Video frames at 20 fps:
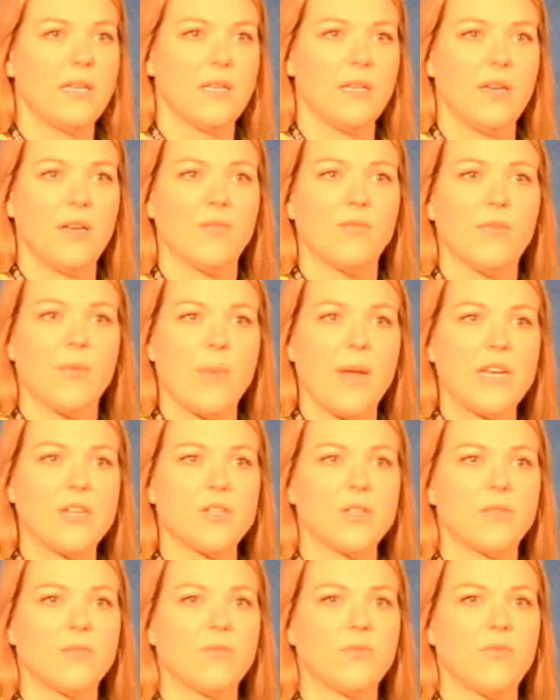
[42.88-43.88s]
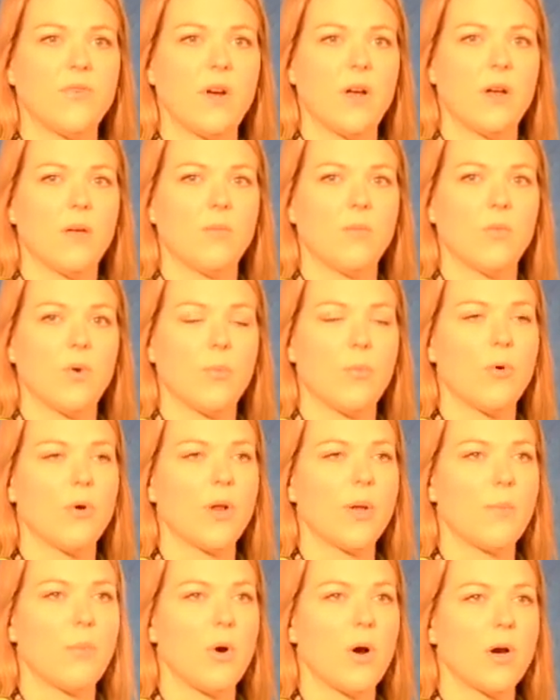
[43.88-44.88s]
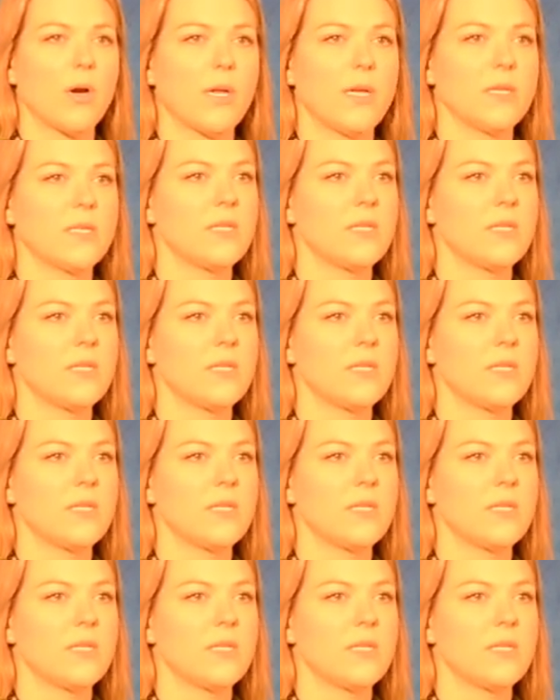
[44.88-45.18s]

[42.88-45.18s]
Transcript: information from reporting parties